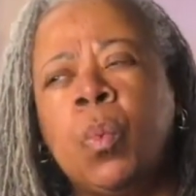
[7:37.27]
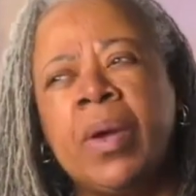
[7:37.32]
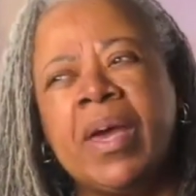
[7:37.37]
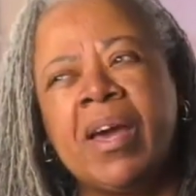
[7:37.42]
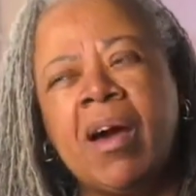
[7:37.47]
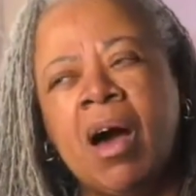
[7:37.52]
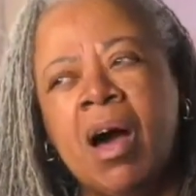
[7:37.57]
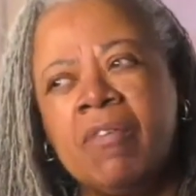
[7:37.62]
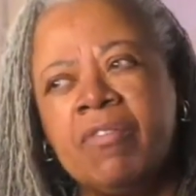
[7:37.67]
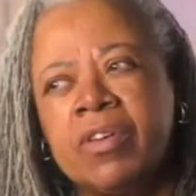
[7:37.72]

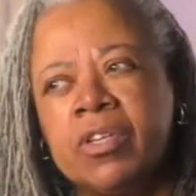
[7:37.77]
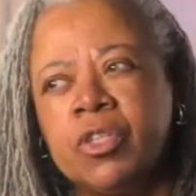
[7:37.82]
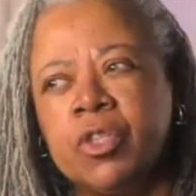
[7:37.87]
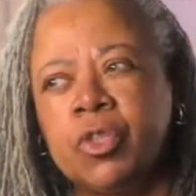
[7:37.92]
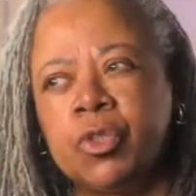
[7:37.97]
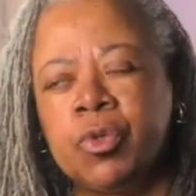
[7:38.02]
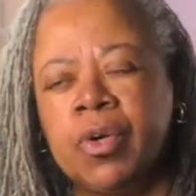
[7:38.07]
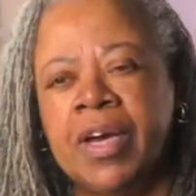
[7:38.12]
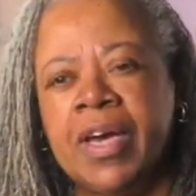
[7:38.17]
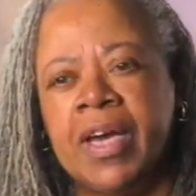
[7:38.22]
We often
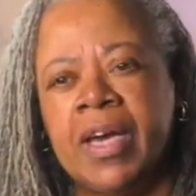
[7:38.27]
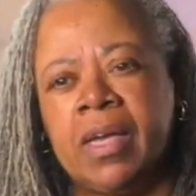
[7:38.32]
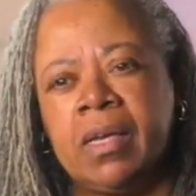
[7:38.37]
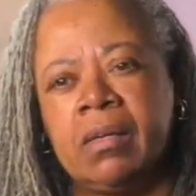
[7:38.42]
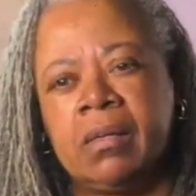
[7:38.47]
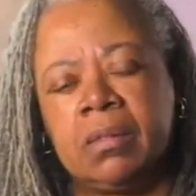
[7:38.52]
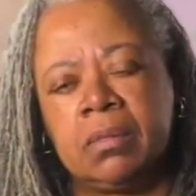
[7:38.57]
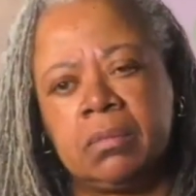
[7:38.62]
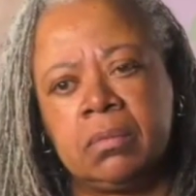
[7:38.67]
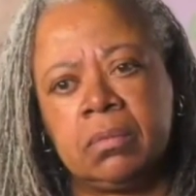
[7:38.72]

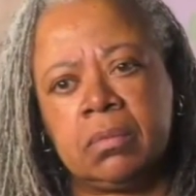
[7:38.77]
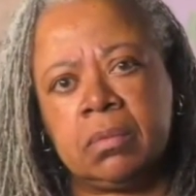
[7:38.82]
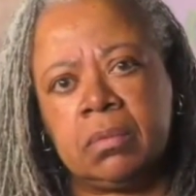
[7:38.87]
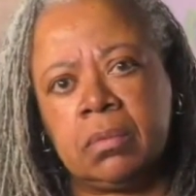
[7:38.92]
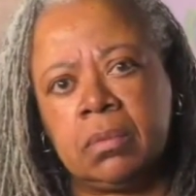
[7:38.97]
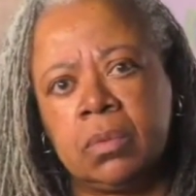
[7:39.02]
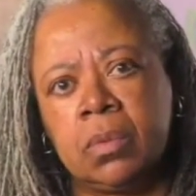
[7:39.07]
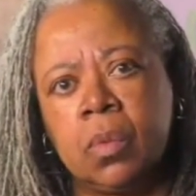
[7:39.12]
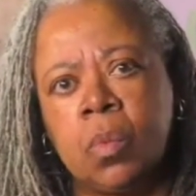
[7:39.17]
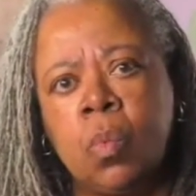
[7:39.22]
trade
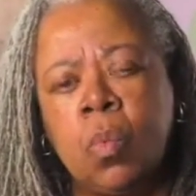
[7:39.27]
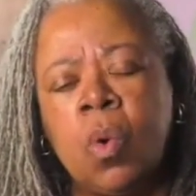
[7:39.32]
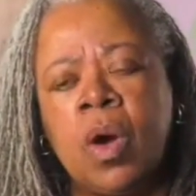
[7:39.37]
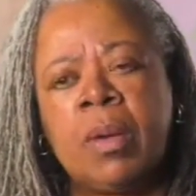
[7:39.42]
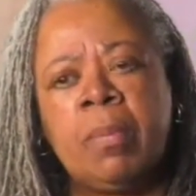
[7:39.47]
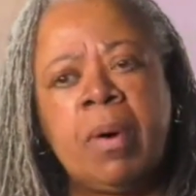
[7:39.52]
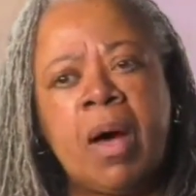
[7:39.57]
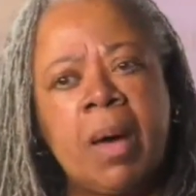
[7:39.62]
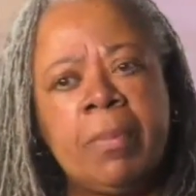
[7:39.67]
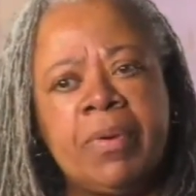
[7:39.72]

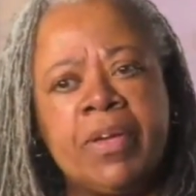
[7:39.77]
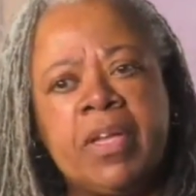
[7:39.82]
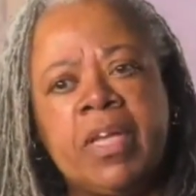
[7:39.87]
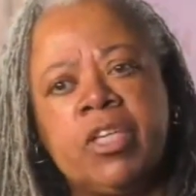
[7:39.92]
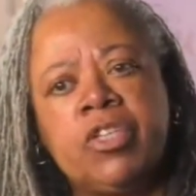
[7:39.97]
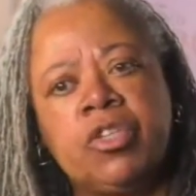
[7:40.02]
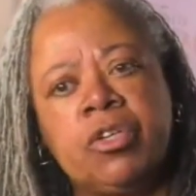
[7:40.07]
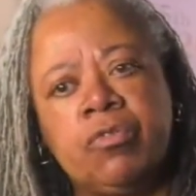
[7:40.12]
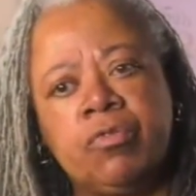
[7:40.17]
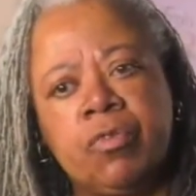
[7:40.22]
one
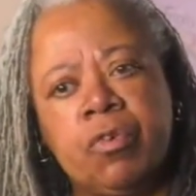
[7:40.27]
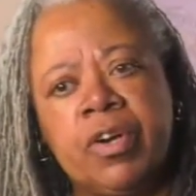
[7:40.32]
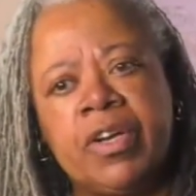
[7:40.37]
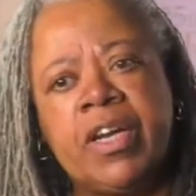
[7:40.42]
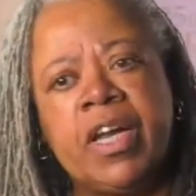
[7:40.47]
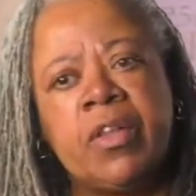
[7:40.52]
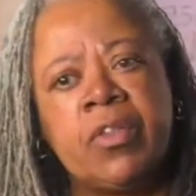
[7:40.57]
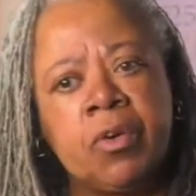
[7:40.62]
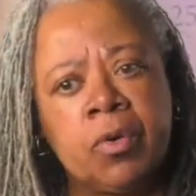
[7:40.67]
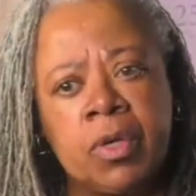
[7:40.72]
population for
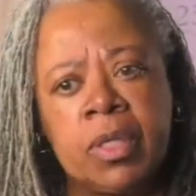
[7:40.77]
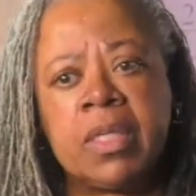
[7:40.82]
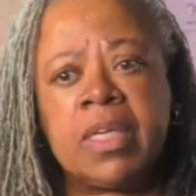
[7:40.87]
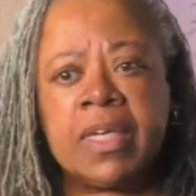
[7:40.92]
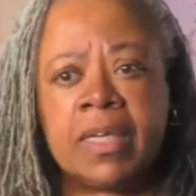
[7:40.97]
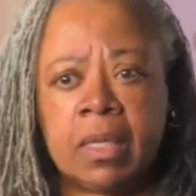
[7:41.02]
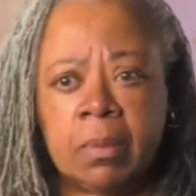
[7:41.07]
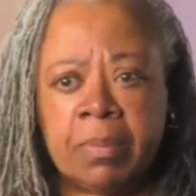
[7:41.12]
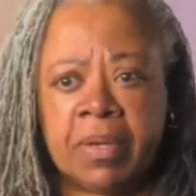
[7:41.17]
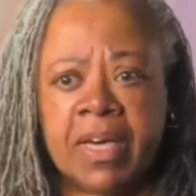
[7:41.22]
another a
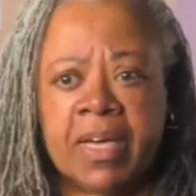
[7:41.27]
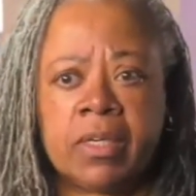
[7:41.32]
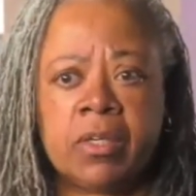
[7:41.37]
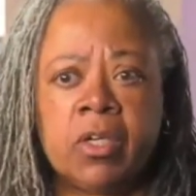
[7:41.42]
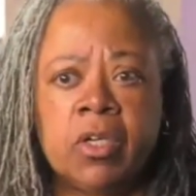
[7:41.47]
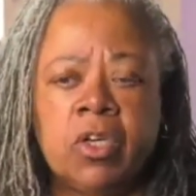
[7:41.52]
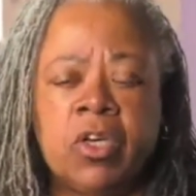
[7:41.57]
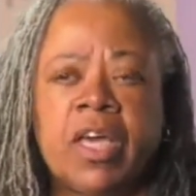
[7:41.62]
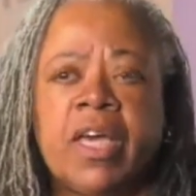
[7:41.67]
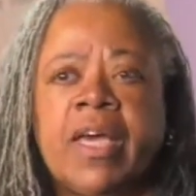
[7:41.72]
little
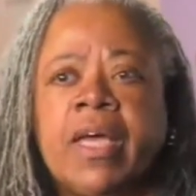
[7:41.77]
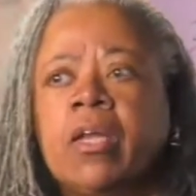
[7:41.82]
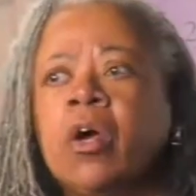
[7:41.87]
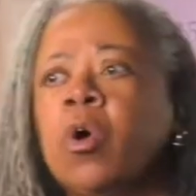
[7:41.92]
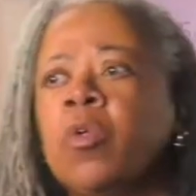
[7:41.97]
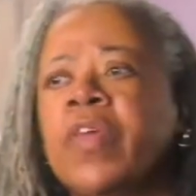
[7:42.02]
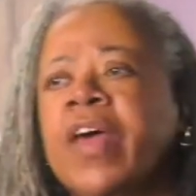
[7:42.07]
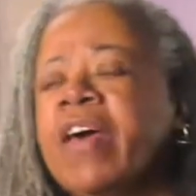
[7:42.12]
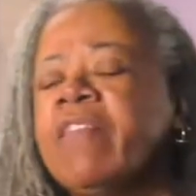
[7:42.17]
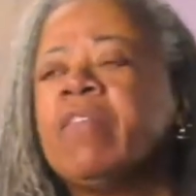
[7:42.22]
bit, looking at,
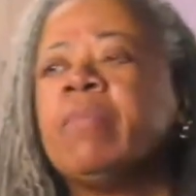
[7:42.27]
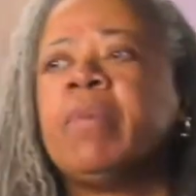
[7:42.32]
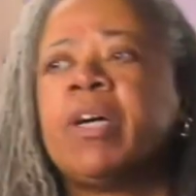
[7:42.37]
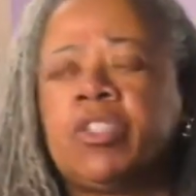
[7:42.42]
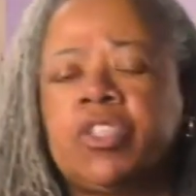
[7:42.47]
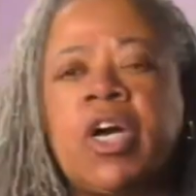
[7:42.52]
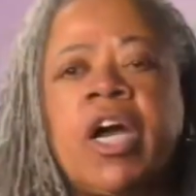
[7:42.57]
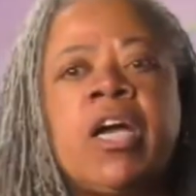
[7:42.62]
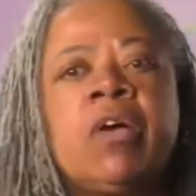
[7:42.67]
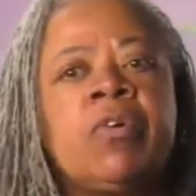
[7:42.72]
oh, they have a
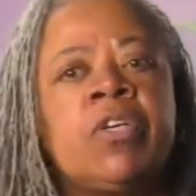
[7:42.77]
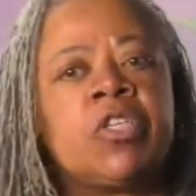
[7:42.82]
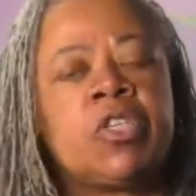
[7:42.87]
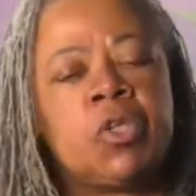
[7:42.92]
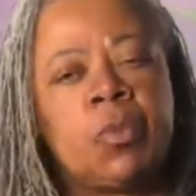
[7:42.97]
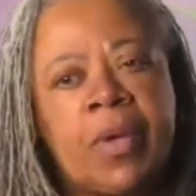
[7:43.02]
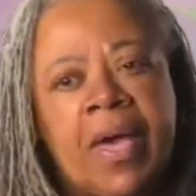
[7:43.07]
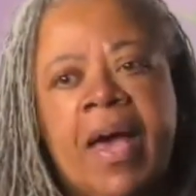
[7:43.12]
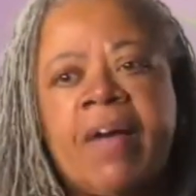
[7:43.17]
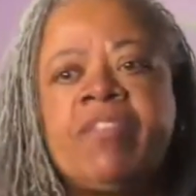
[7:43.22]
much higher
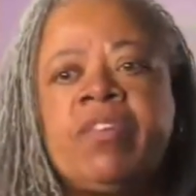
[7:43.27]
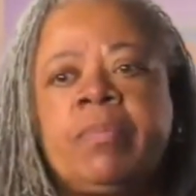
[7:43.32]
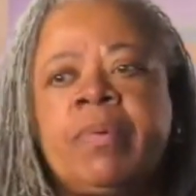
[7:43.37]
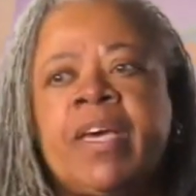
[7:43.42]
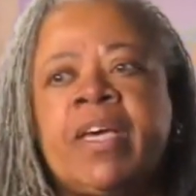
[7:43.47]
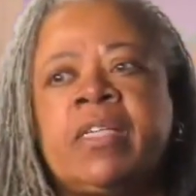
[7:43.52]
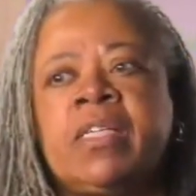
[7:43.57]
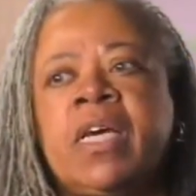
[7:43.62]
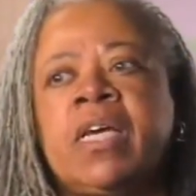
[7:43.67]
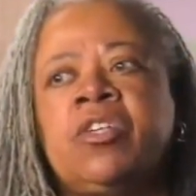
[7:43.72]
risk, so we have to
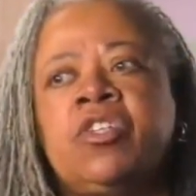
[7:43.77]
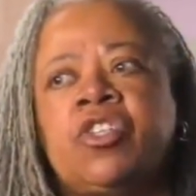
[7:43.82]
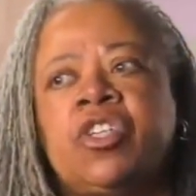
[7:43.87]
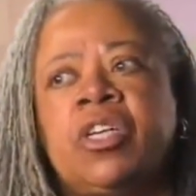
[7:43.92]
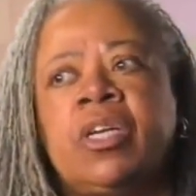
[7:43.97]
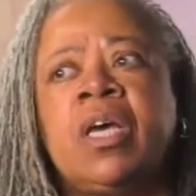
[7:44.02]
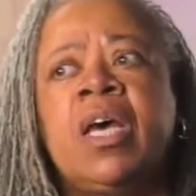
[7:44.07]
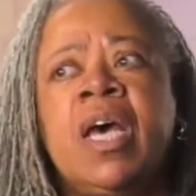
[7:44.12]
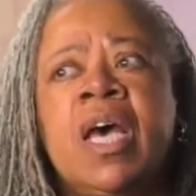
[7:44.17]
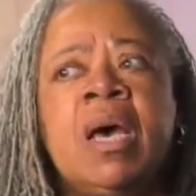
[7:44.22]
pay
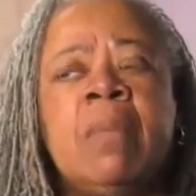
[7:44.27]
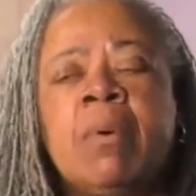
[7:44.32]
attention.